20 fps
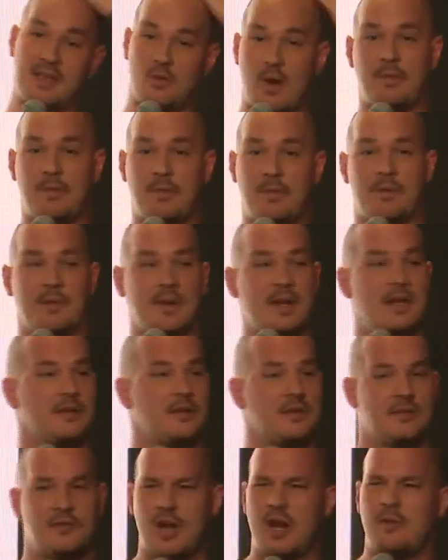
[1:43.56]
in Web3.
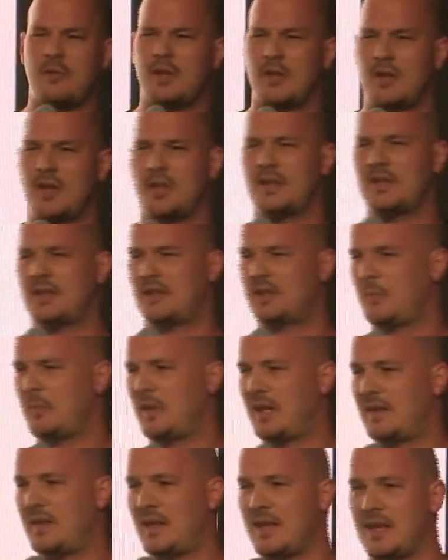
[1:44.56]
It's generally not such a
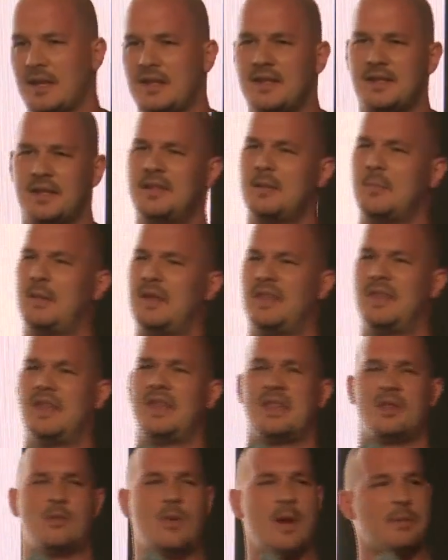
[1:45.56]
big thing. It's a big
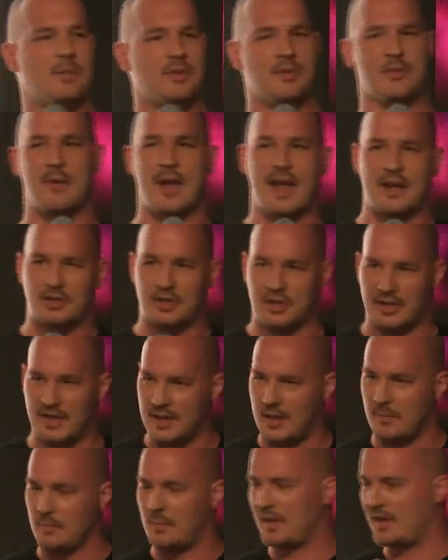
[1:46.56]
thing in Web2, actually.
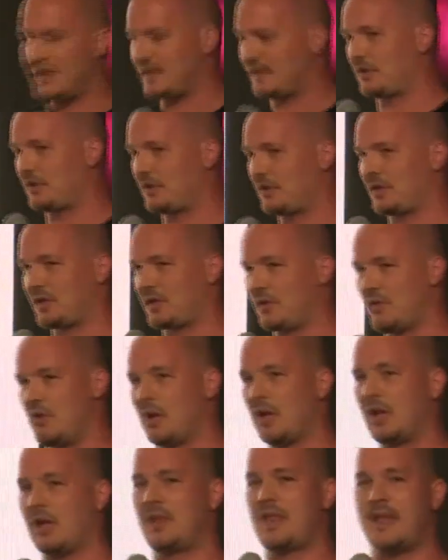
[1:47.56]
Companies such as
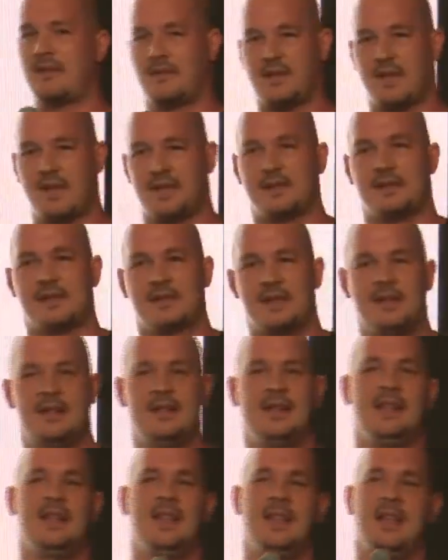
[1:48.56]
Google, Netflix,
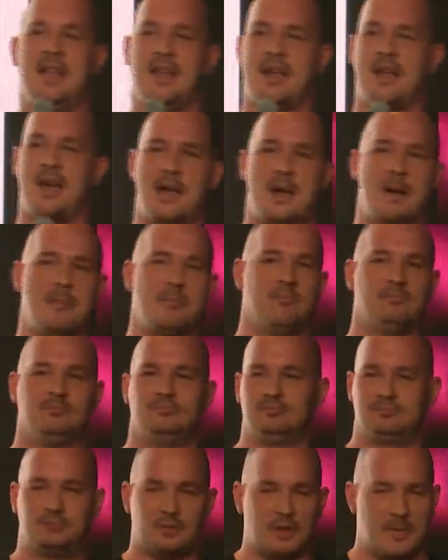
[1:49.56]

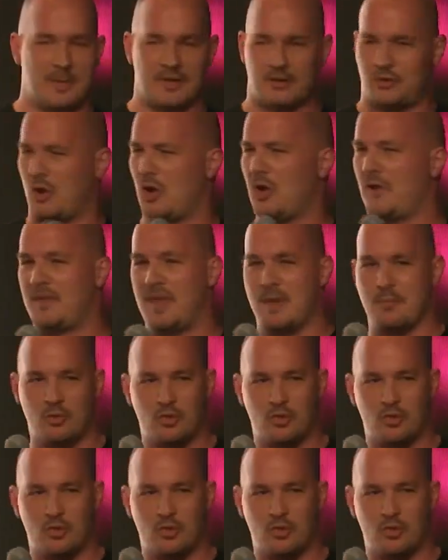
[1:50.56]
pretty much all of them,